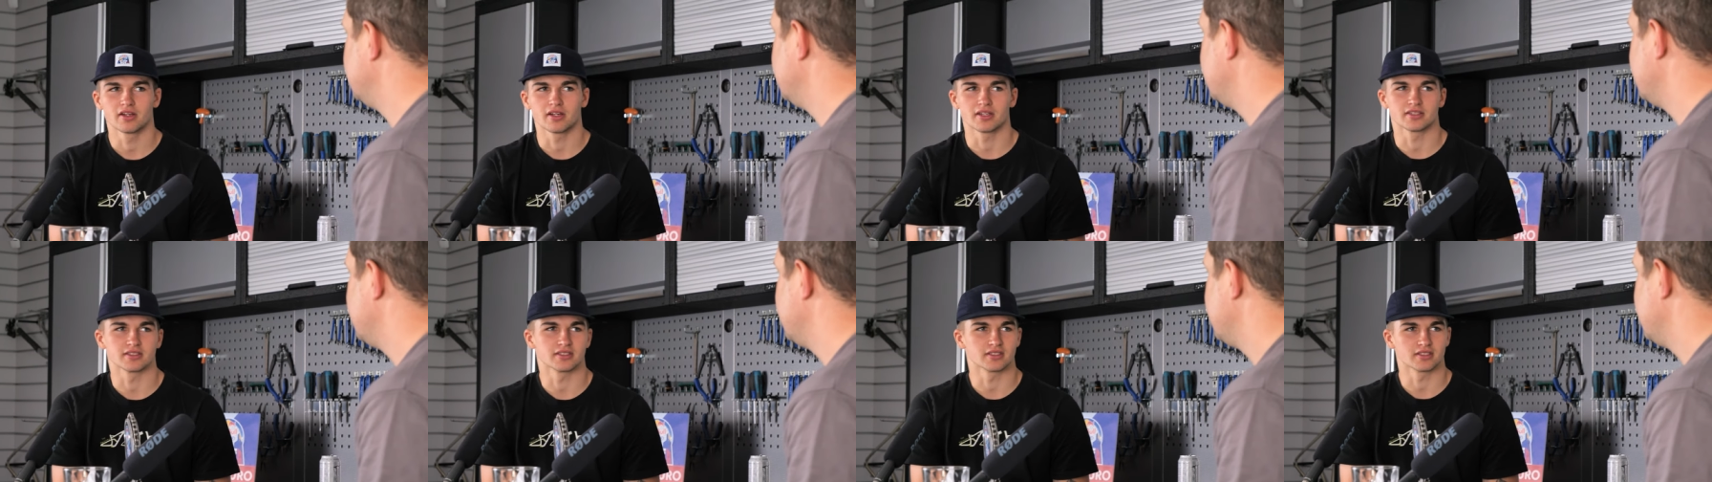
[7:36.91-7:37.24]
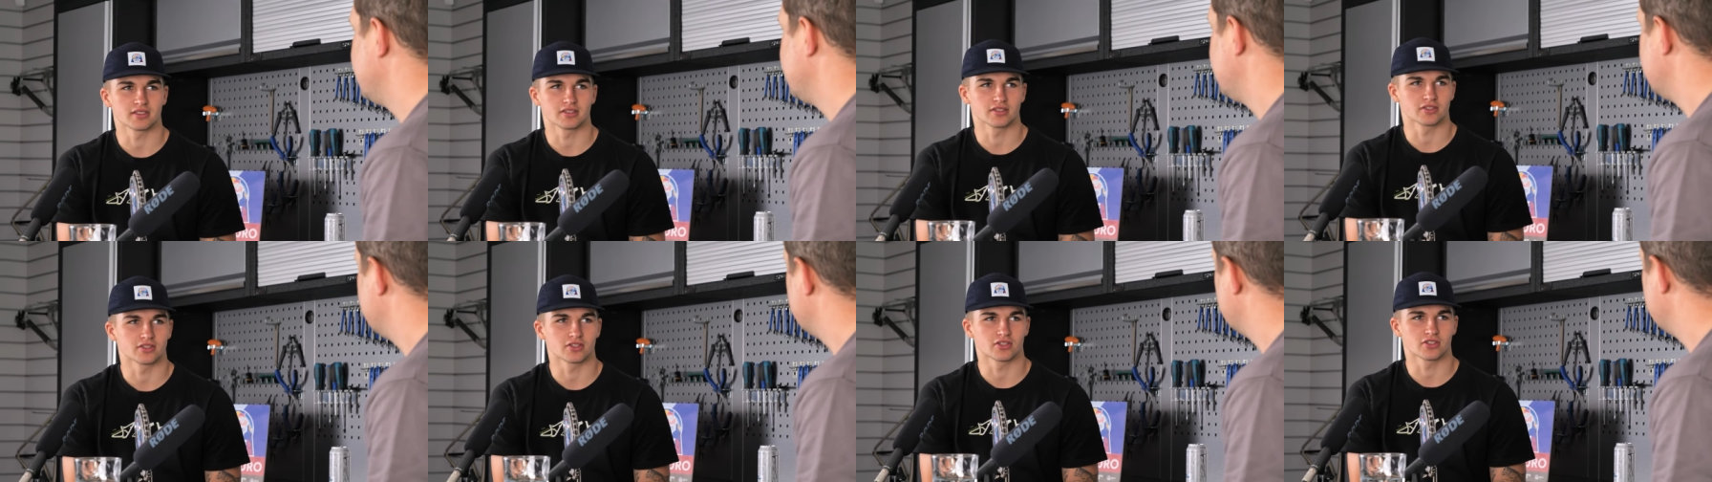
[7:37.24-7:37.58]
Because
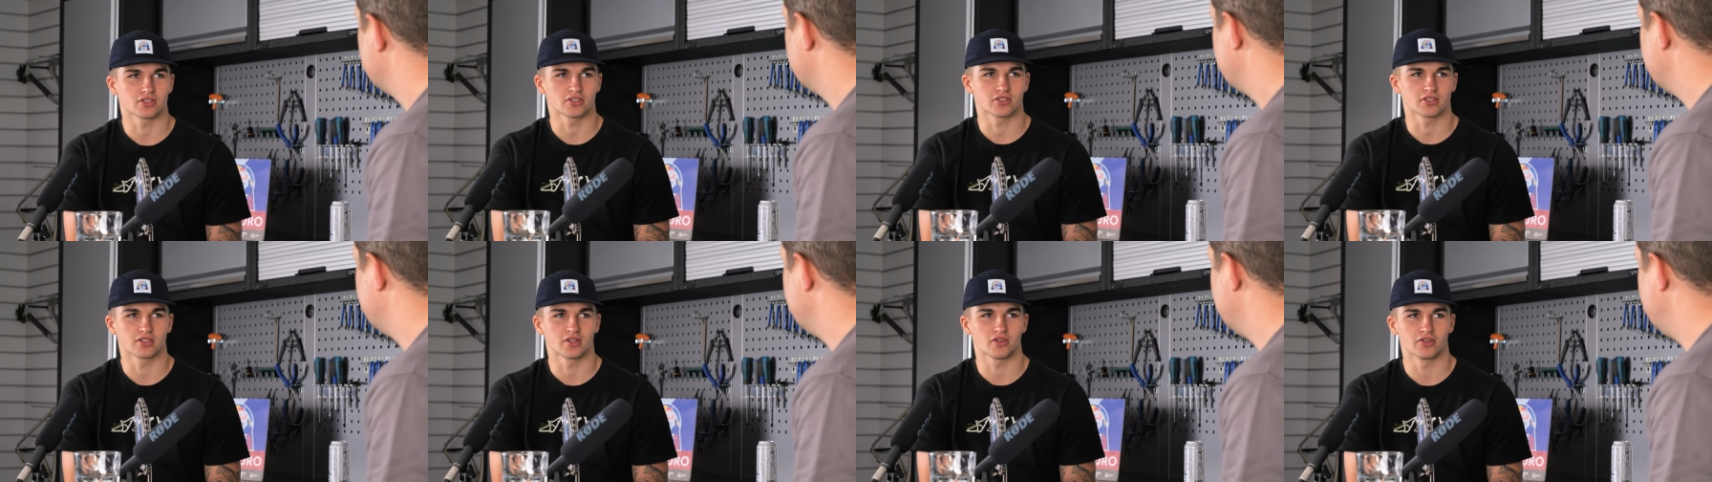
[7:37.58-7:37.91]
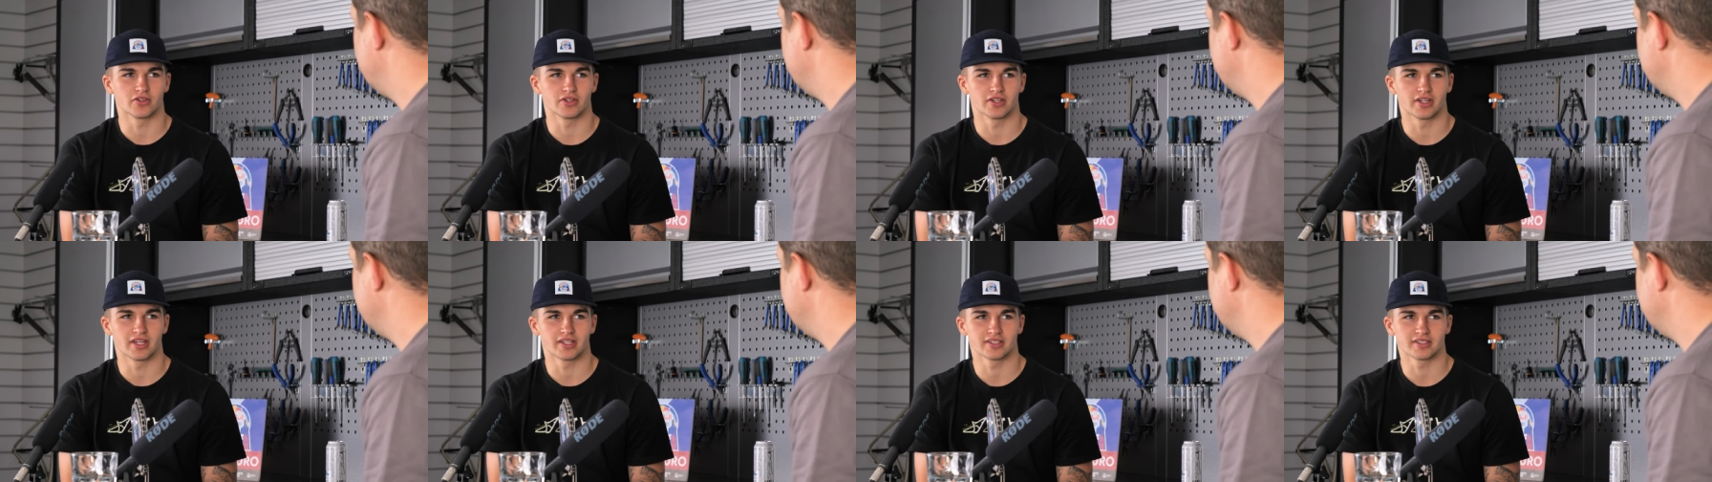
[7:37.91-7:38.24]
it's just
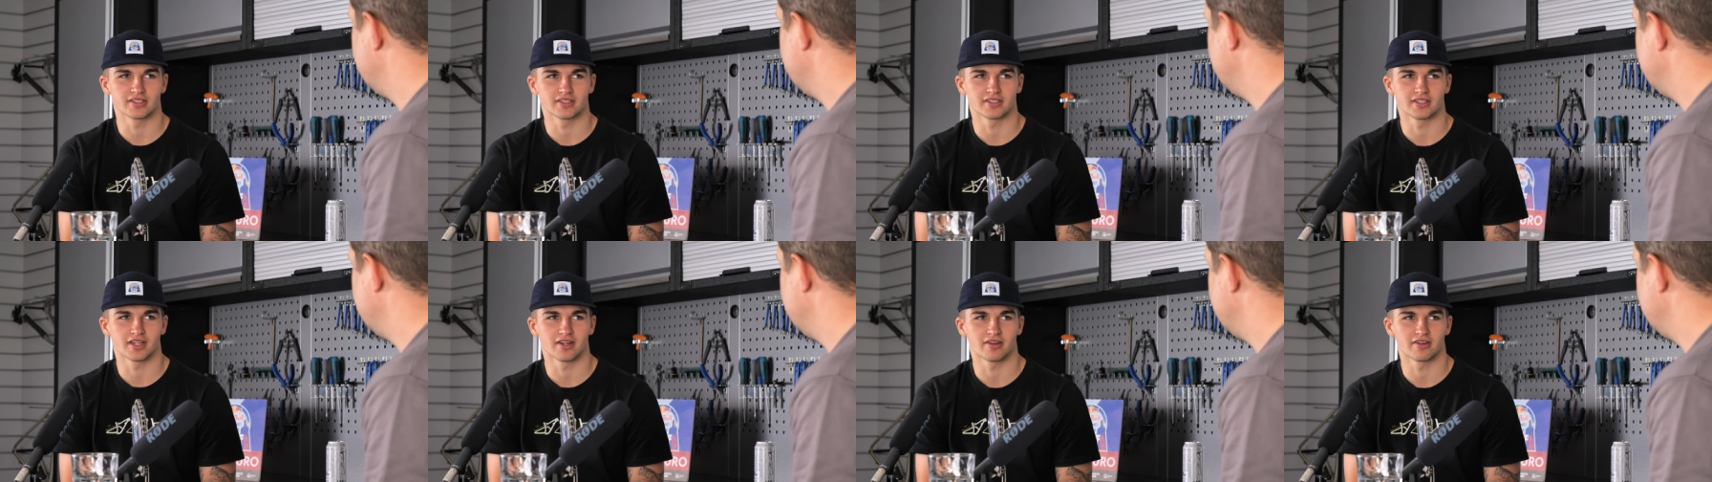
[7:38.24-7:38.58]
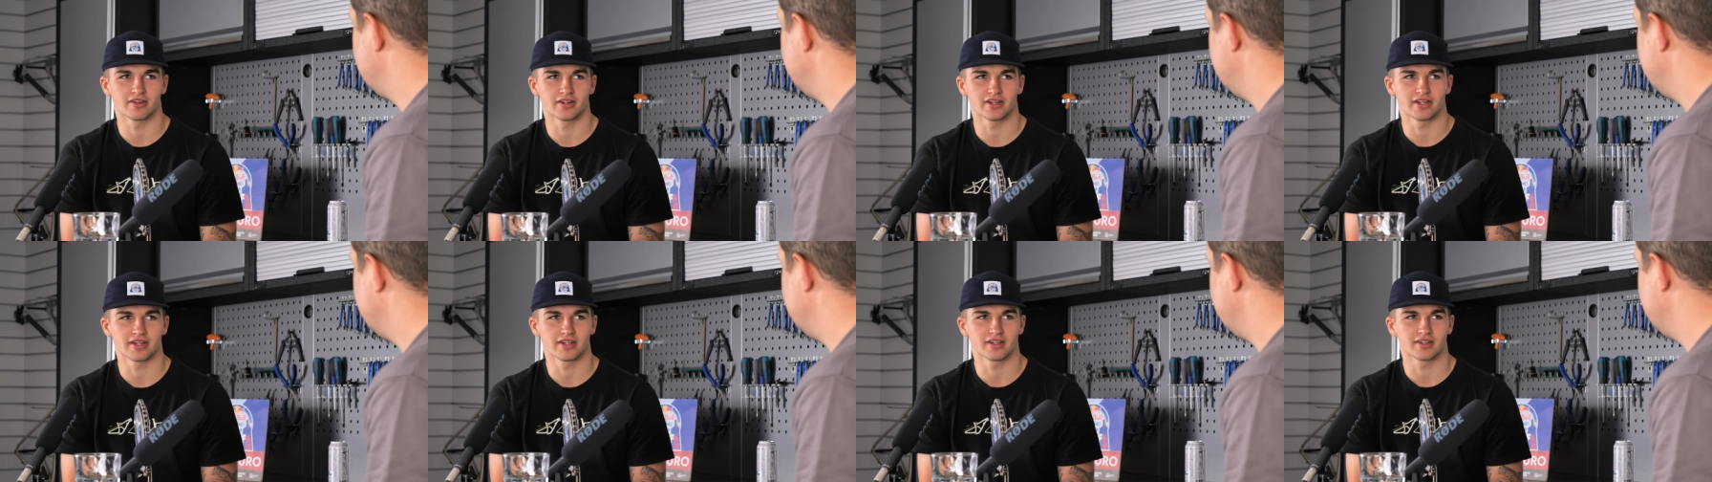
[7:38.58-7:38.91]

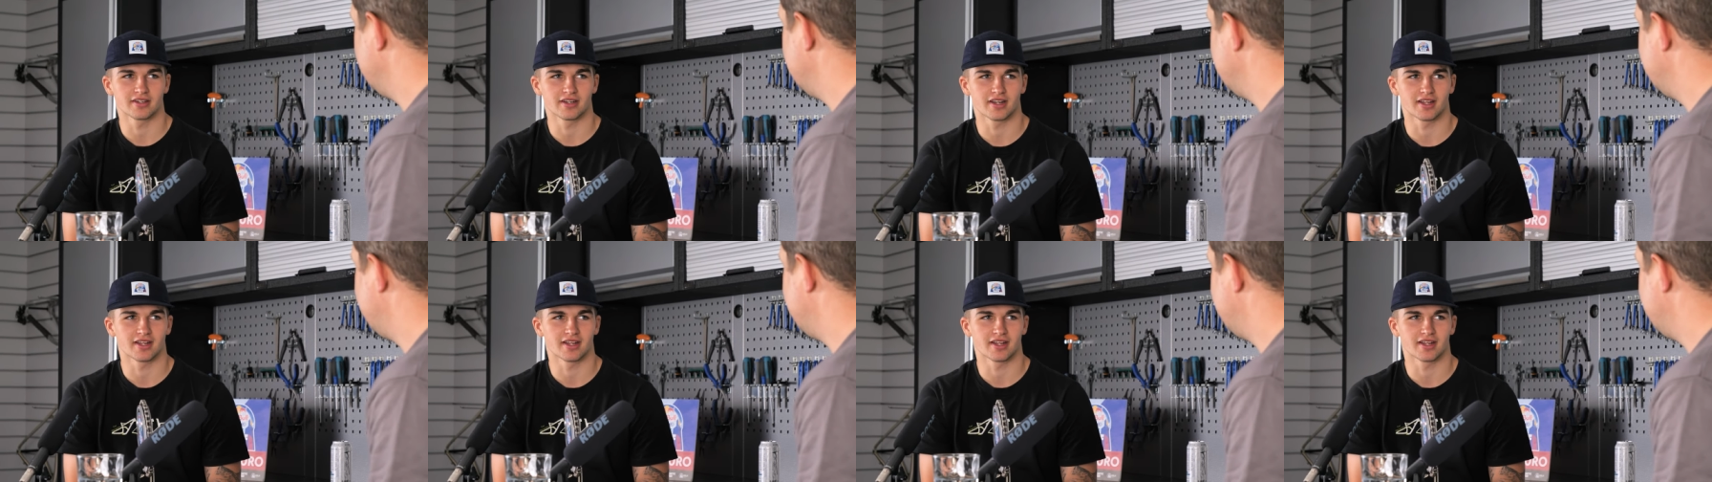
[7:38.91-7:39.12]
unnecessary